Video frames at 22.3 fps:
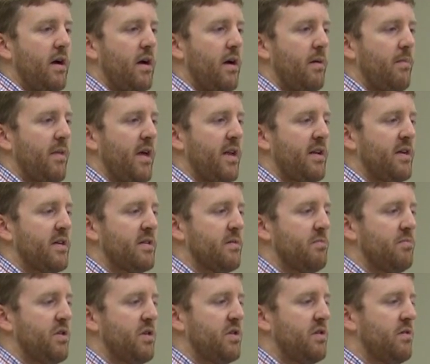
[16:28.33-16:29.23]
Um, that
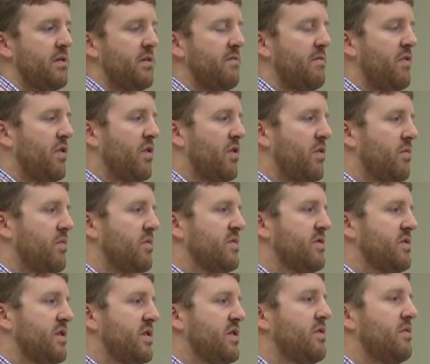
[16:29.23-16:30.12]
doesn't put you in a
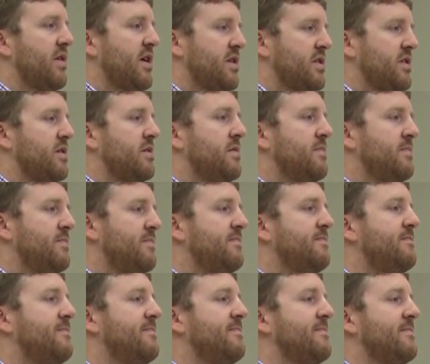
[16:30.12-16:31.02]
vulnerable situation.
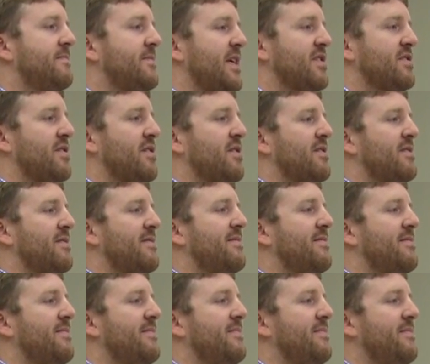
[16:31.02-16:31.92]
Yes, sir.
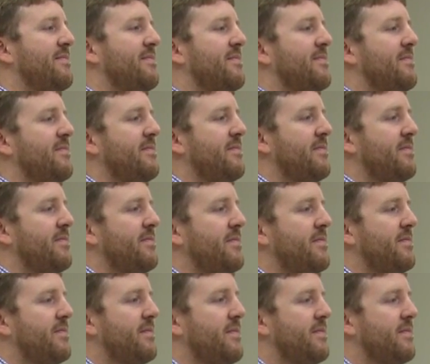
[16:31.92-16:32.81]
What is
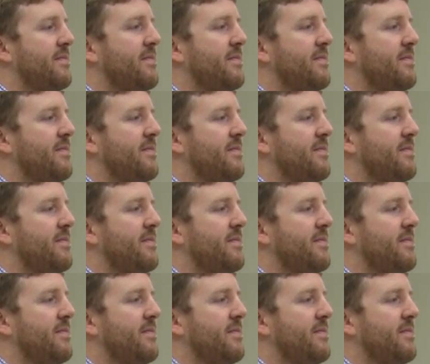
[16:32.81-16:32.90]
the